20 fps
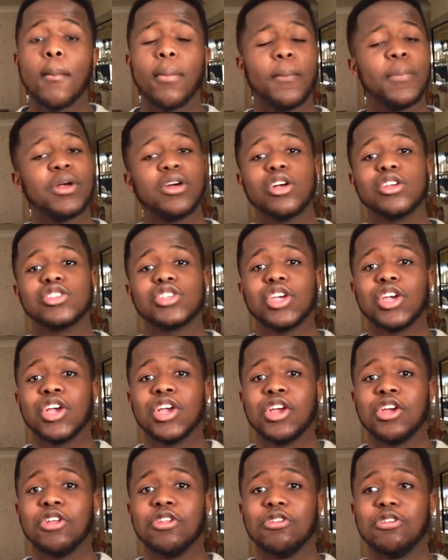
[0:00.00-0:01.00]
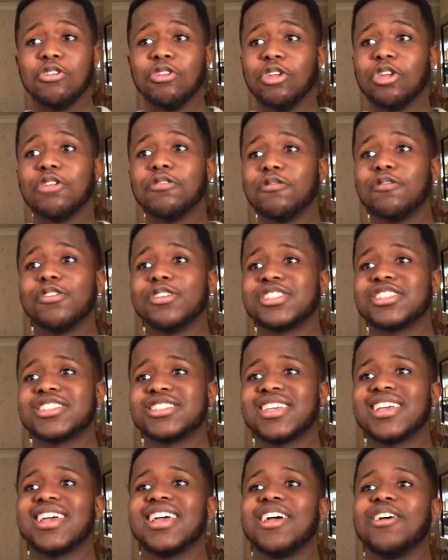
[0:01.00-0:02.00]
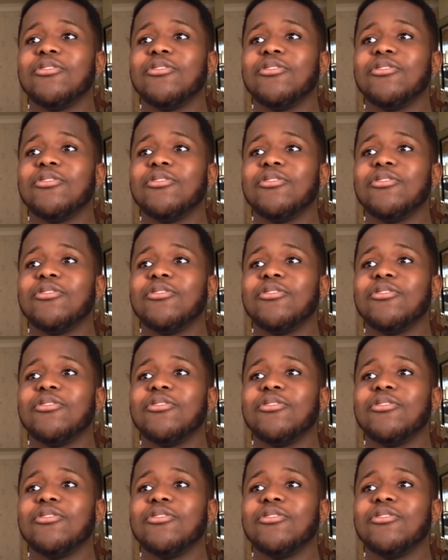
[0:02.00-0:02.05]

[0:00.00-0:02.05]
But because none of us,